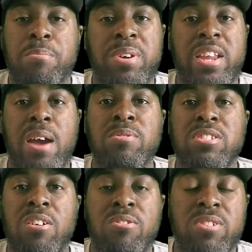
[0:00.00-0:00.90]
But that was
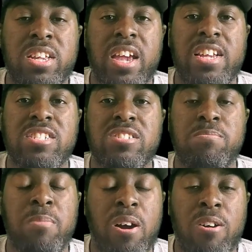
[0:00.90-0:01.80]
only a
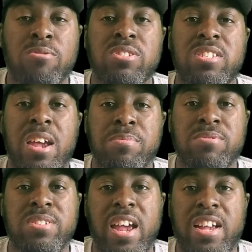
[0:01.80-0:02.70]
small sample
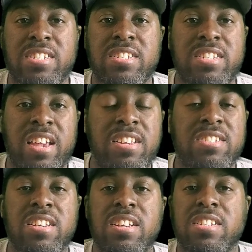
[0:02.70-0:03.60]
size and
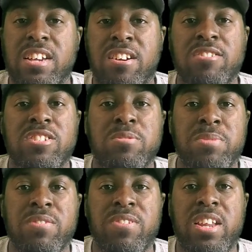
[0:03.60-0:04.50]
taste that Arthur
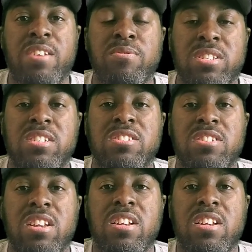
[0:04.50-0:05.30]
Smith left with us